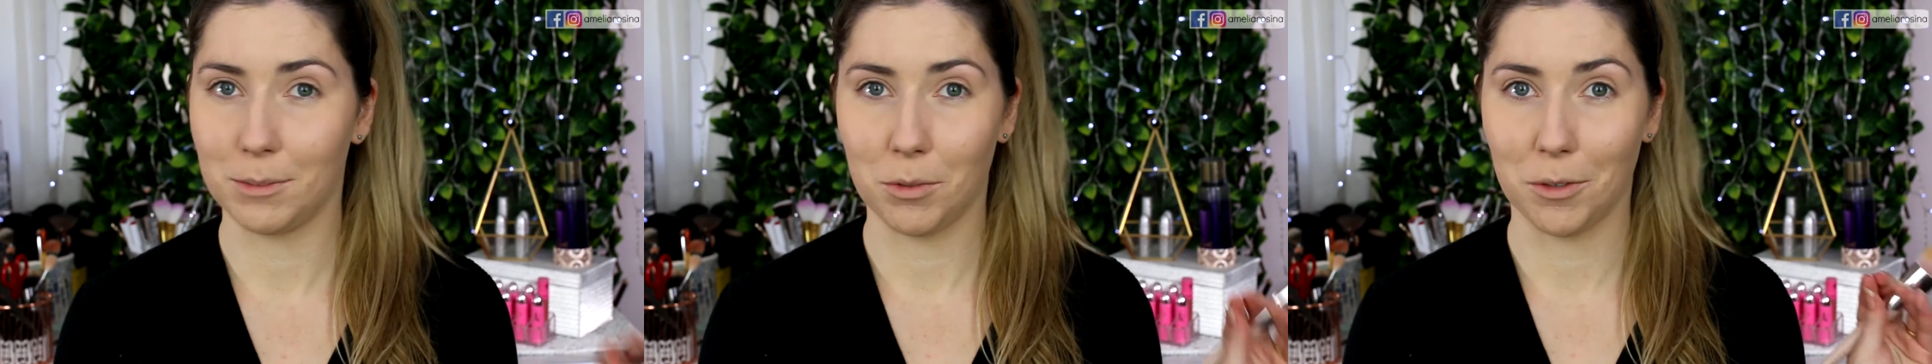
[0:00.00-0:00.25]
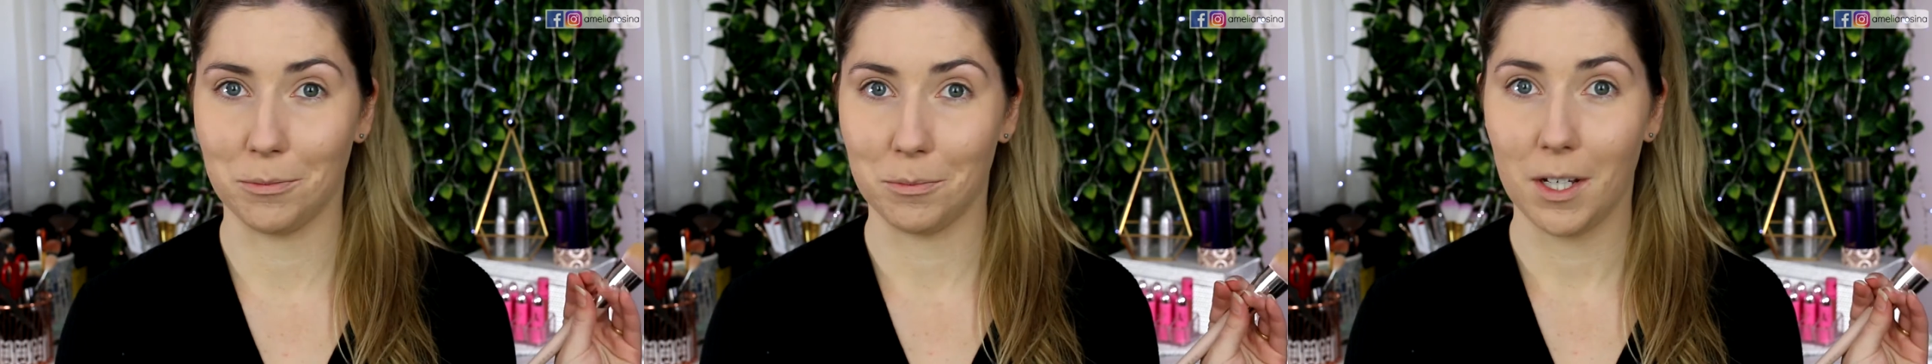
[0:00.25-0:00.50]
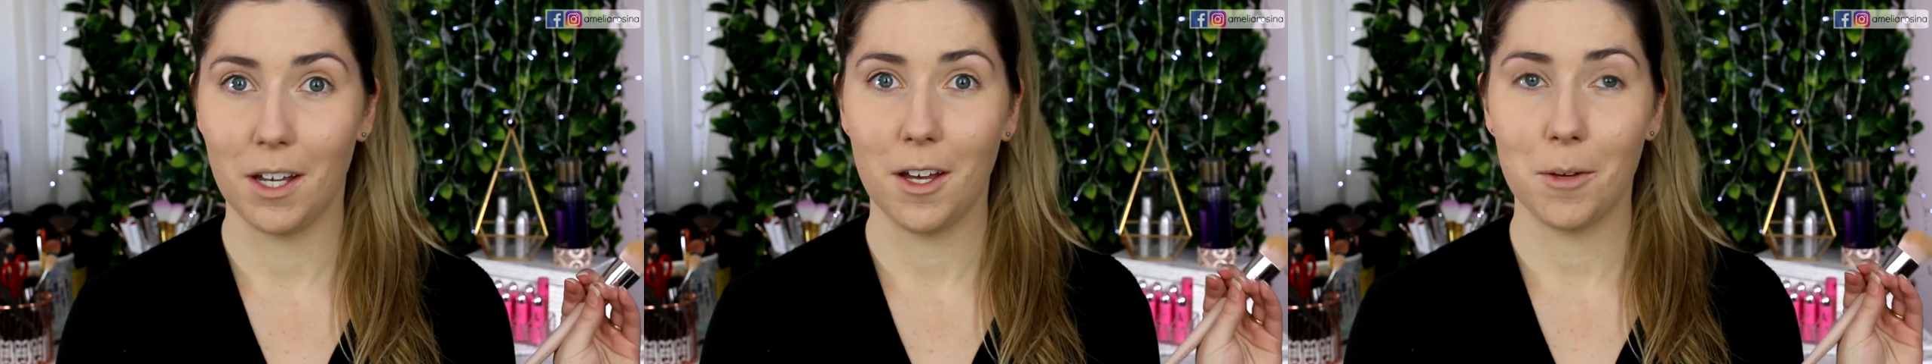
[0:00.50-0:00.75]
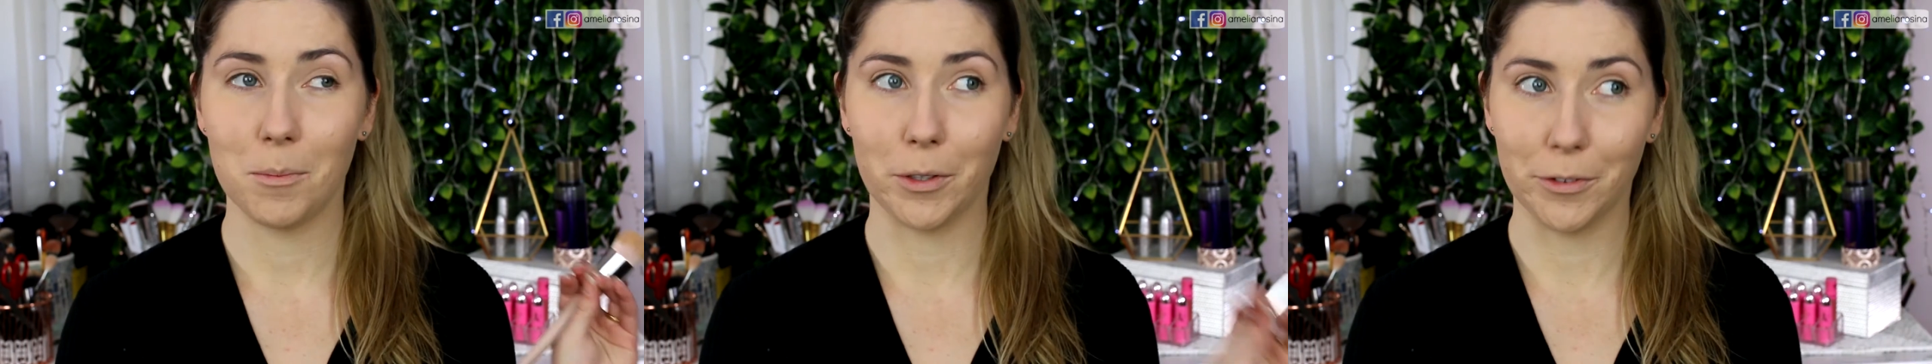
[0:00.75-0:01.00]
from
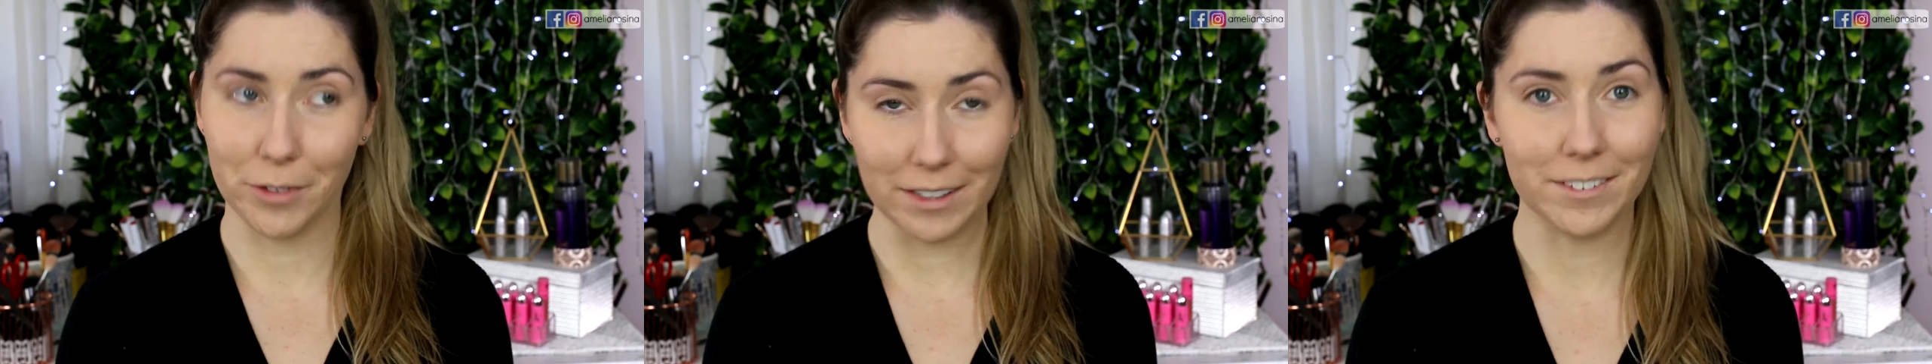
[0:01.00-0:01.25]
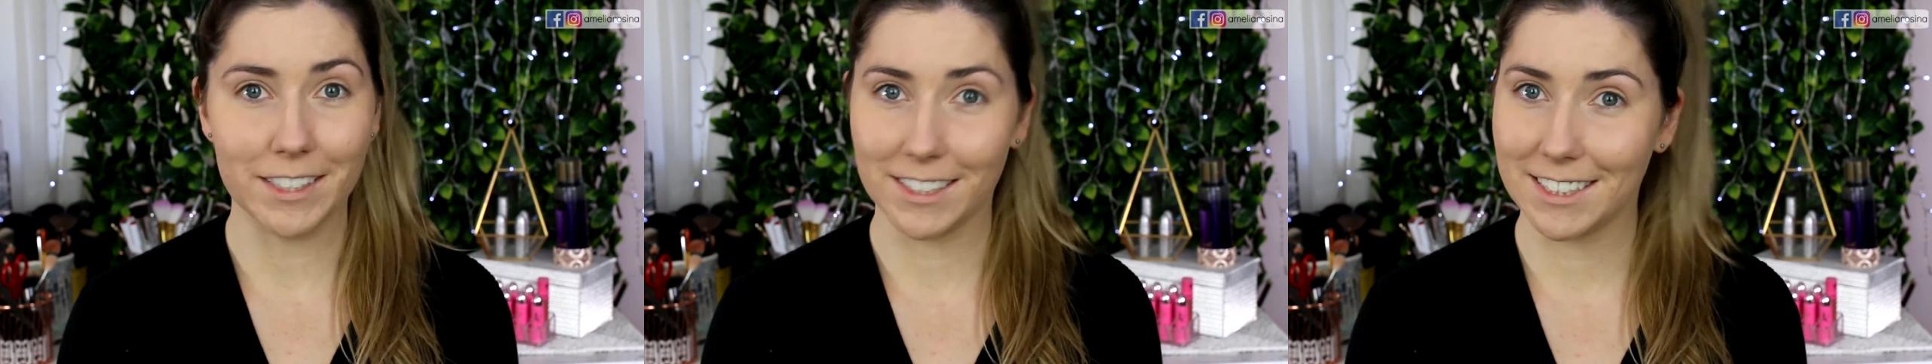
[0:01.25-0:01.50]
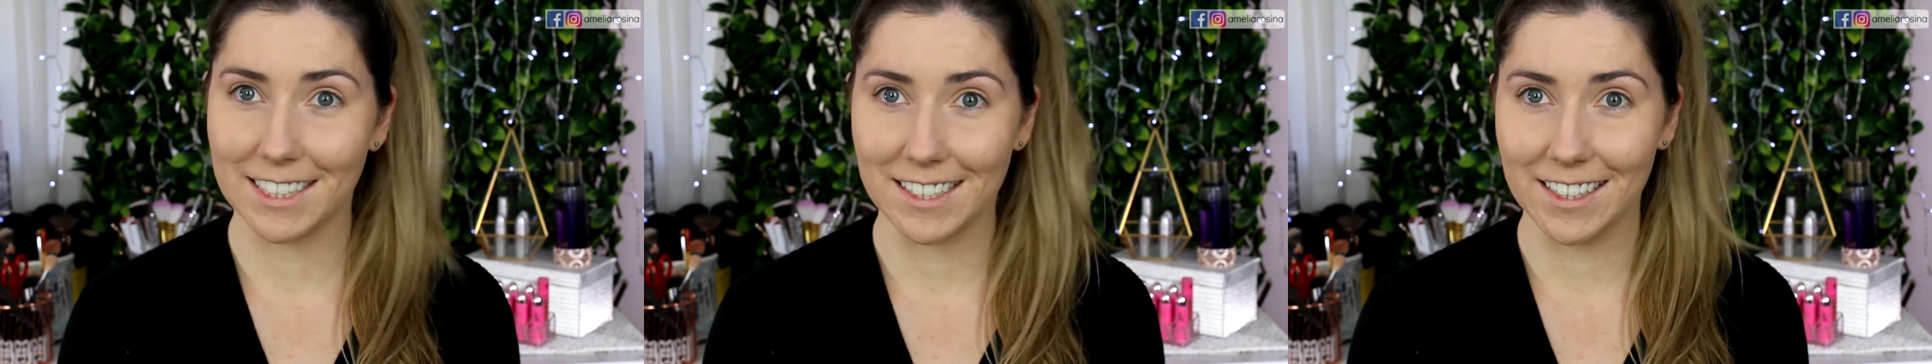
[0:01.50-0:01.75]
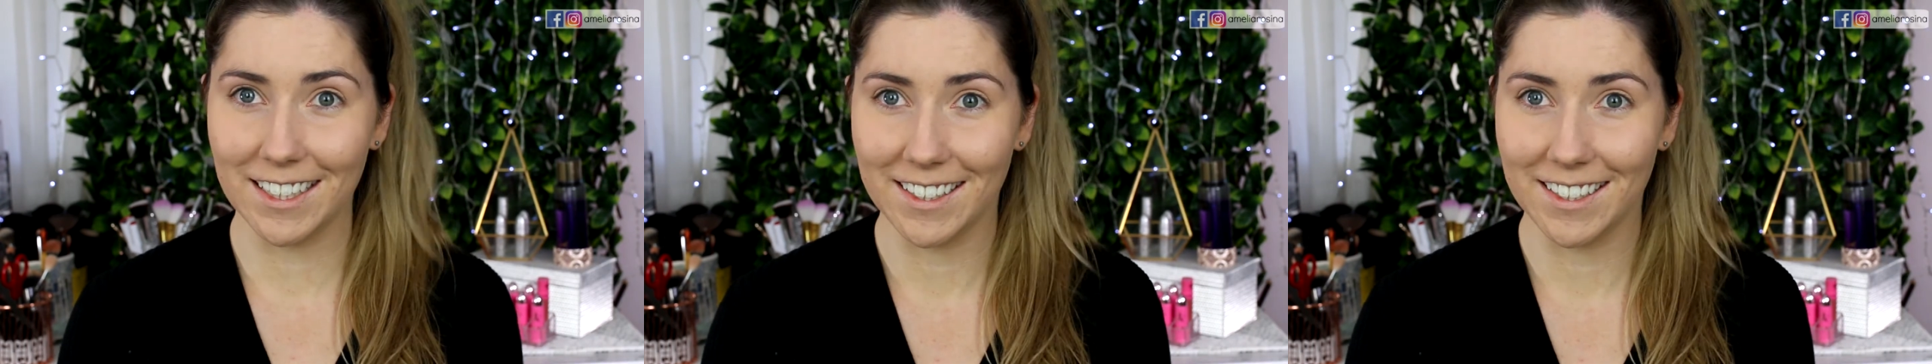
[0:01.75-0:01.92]
previously.